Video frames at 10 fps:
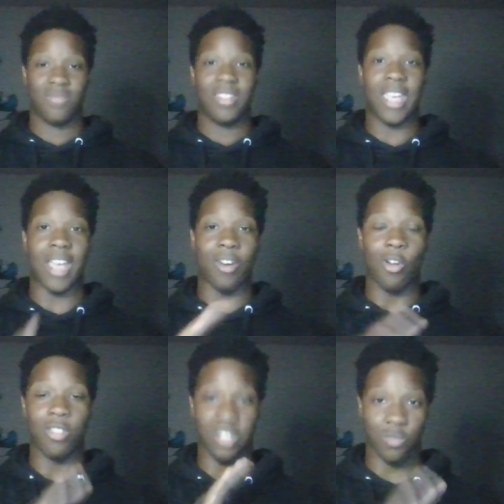and
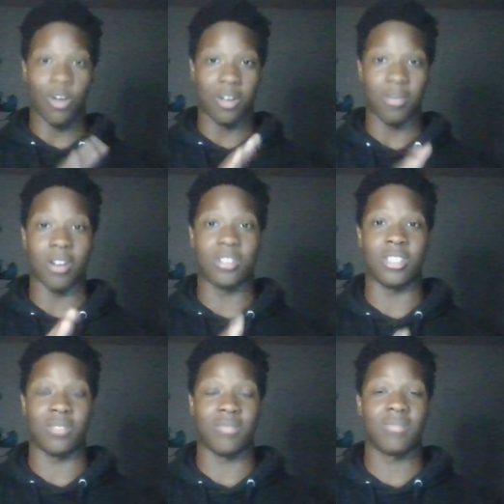only one
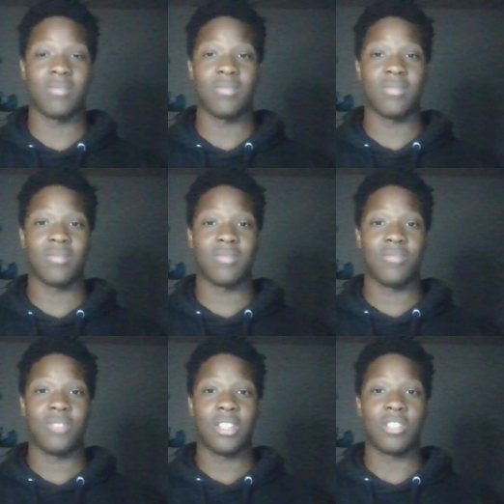person.
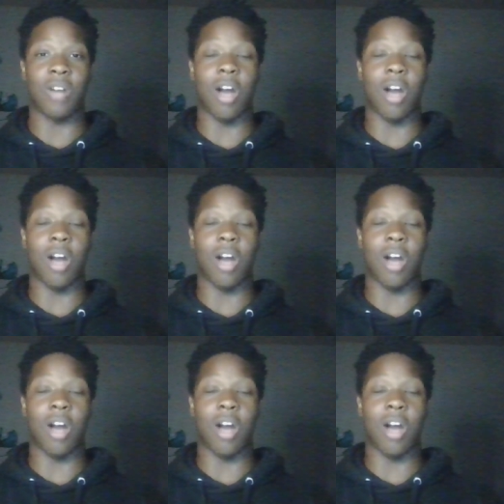So